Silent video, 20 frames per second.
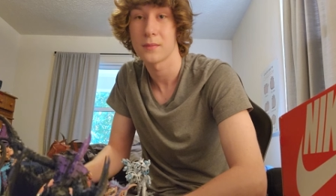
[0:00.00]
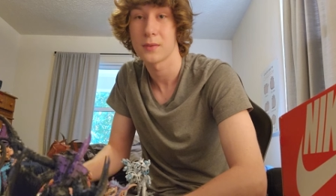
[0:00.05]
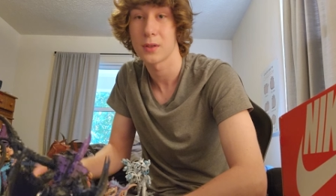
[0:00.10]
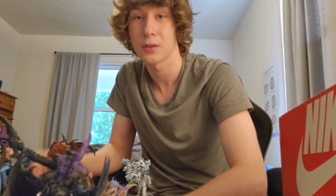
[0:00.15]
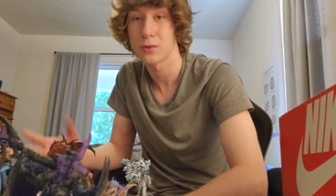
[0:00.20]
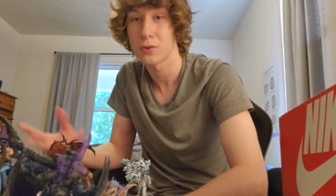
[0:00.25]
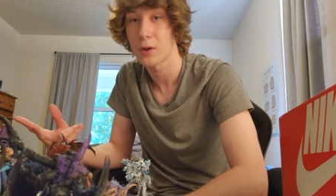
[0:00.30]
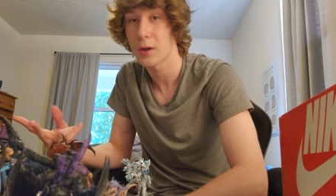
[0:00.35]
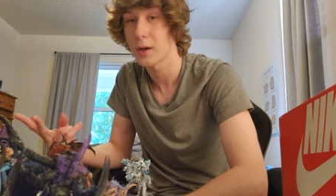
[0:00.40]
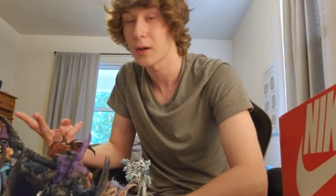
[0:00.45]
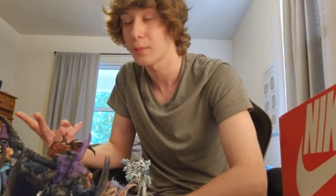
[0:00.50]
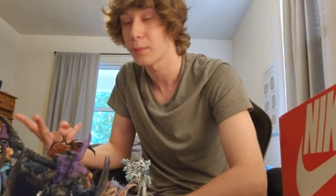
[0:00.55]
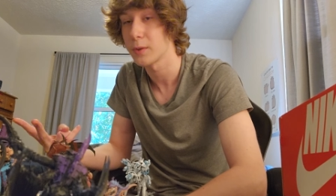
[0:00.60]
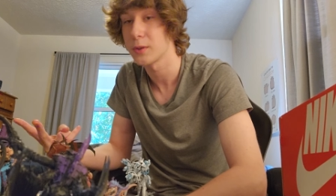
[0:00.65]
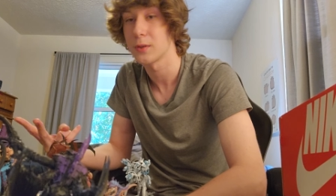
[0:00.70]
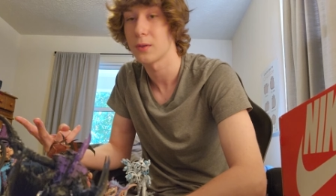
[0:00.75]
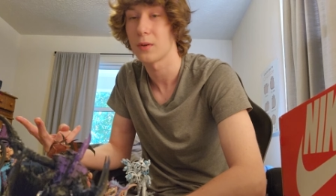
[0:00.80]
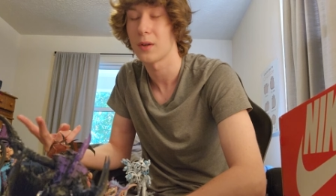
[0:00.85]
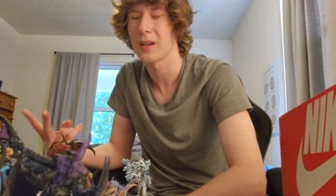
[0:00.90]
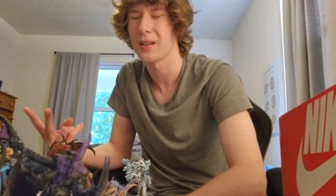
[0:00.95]
2
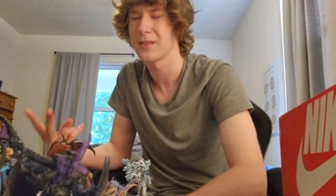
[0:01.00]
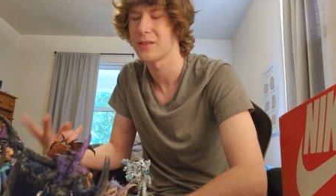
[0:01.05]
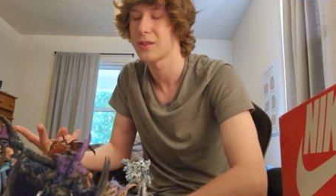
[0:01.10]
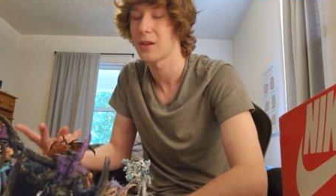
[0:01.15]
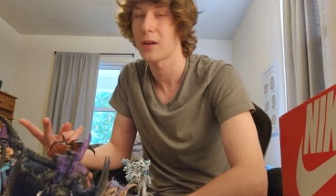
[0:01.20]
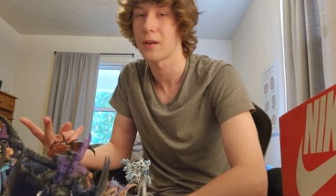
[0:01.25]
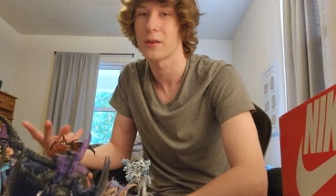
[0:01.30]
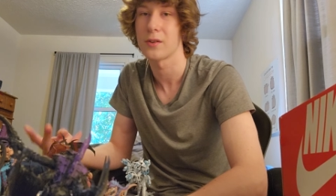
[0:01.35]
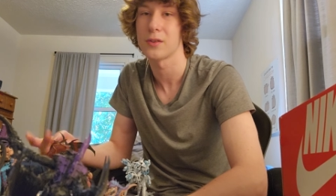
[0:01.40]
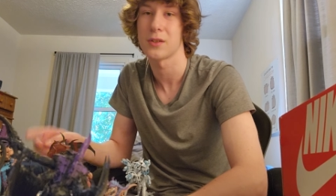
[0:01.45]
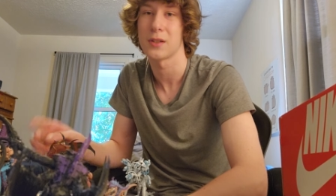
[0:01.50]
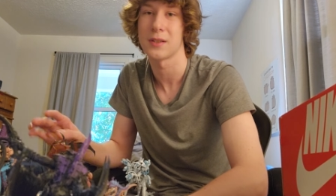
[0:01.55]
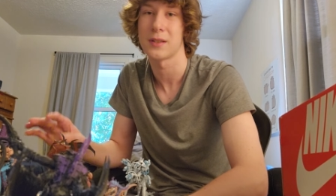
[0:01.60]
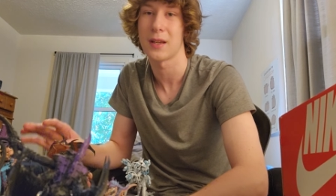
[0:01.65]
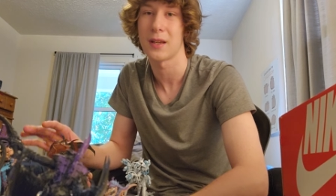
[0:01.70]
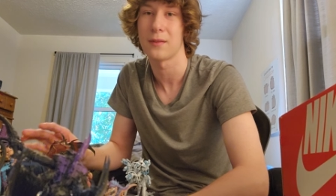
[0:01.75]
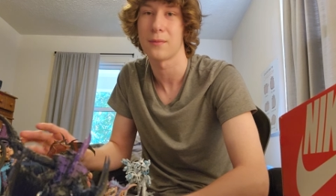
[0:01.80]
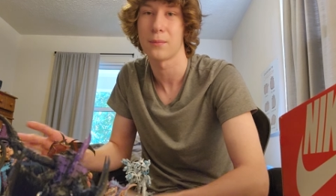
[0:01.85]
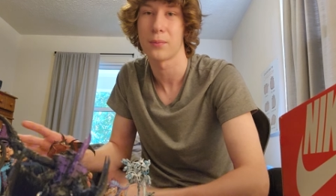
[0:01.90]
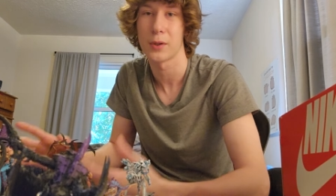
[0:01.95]
Triarch Stalkers, and
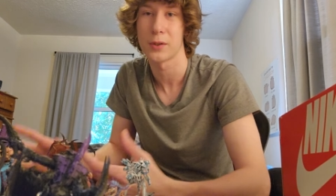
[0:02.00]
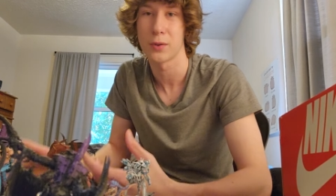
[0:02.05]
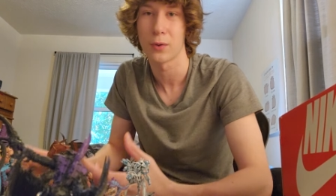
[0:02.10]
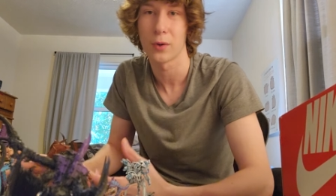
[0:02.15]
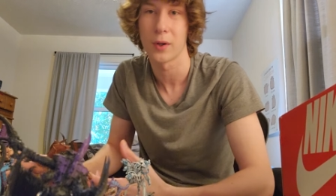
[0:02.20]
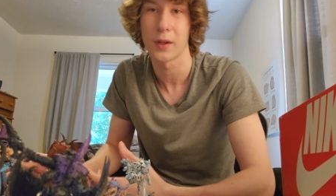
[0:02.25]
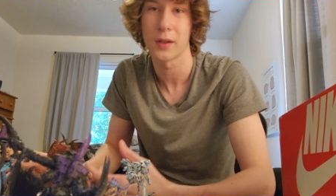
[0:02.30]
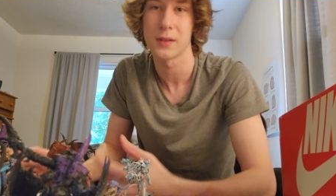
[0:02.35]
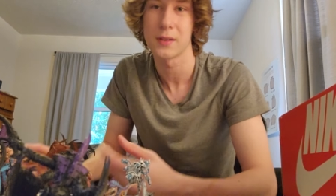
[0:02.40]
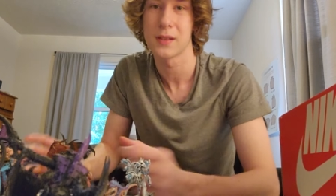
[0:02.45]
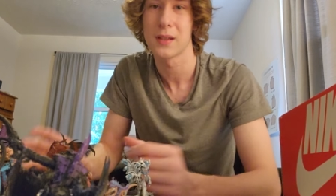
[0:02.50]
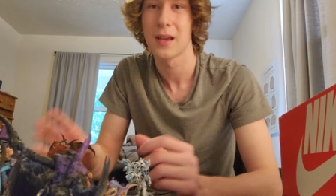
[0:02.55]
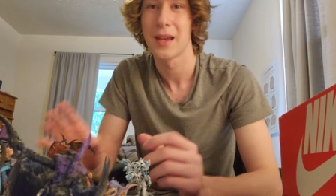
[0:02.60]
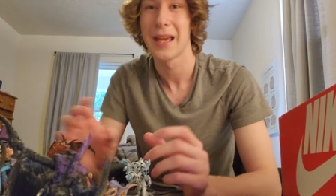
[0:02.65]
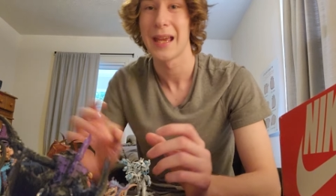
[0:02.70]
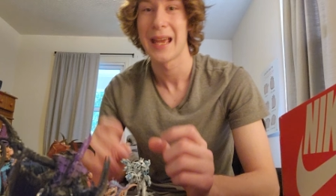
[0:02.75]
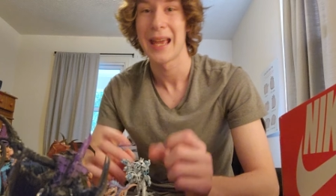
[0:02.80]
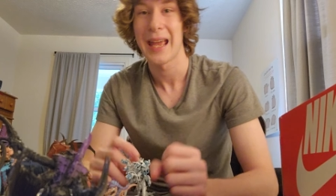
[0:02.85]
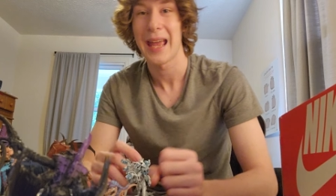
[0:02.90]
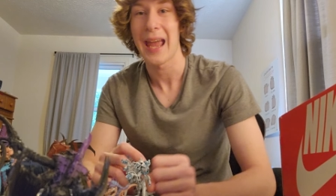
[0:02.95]
10 Praetorians,
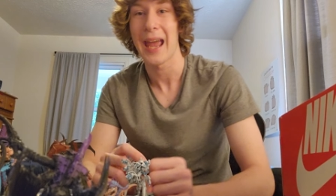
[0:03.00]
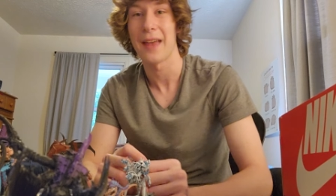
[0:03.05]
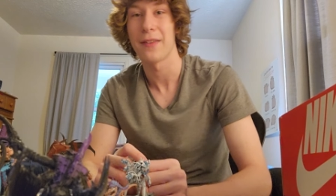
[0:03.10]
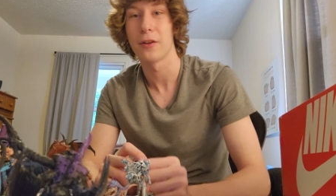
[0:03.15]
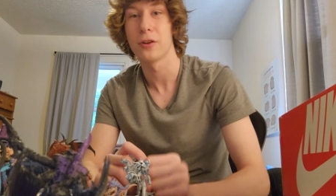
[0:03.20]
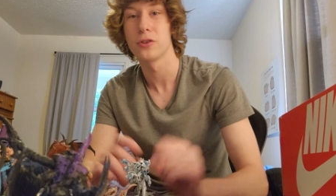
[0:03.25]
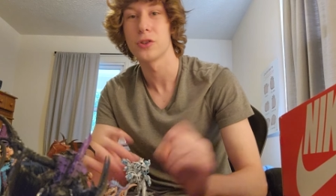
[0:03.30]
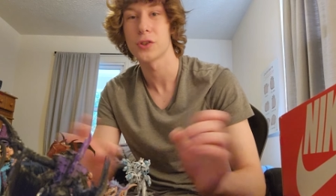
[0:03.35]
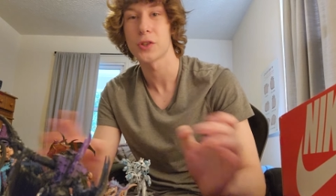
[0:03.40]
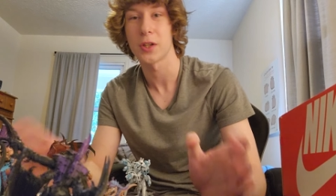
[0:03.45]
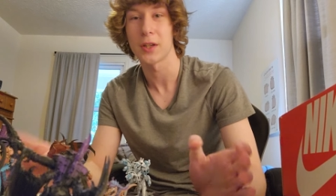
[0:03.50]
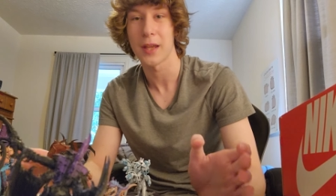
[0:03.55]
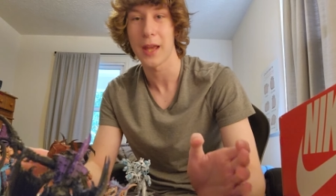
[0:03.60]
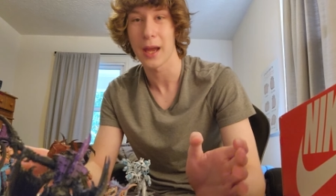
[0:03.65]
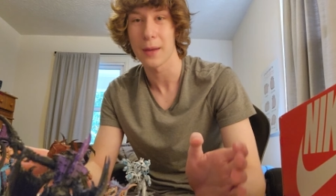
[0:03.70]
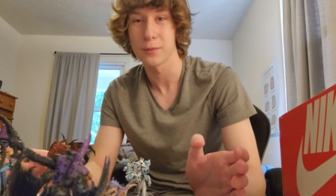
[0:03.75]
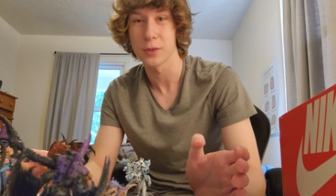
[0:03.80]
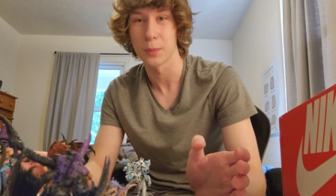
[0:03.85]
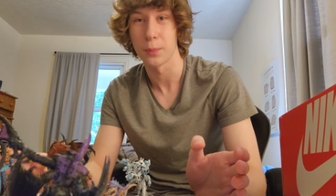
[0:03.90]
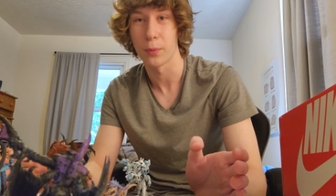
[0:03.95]
and they're just gonna
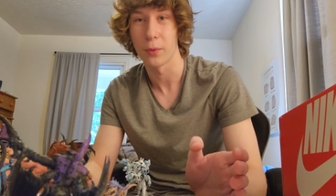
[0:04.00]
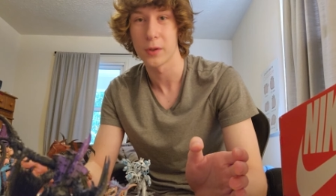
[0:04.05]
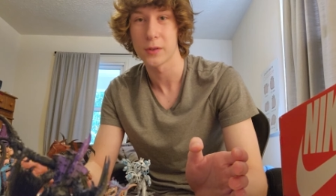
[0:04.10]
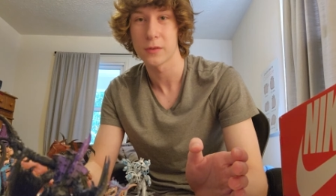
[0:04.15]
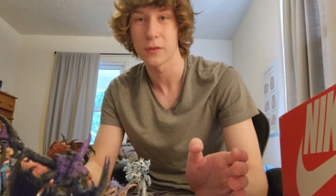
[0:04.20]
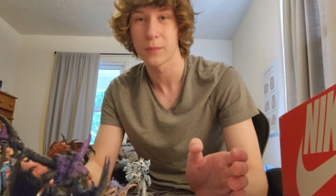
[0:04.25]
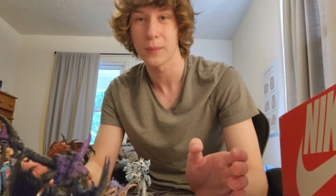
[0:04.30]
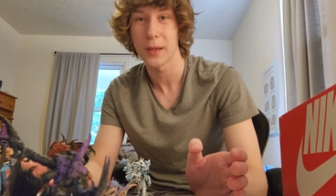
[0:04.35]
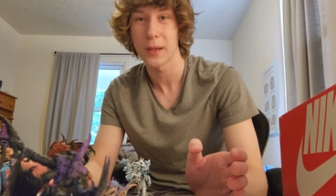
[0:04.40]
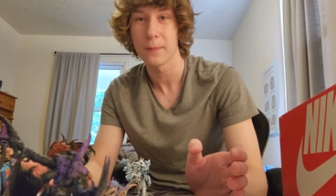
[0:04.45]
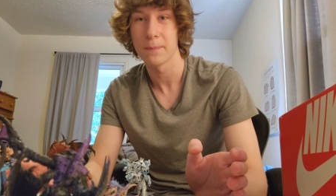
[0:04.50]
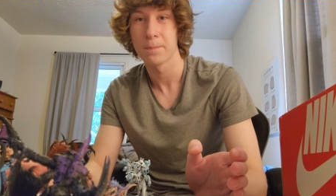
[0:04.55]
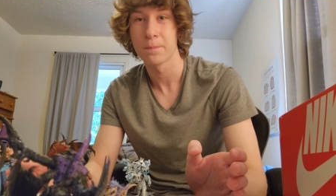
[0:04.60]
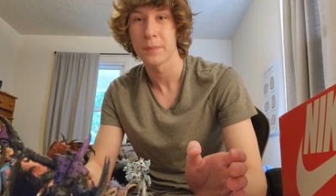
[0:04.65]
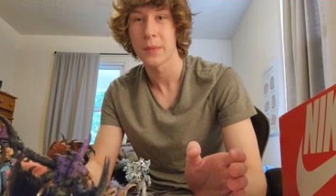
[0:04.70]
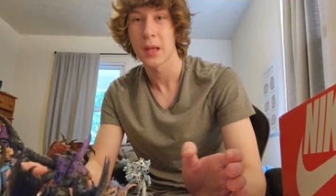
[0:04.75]
capture points for me.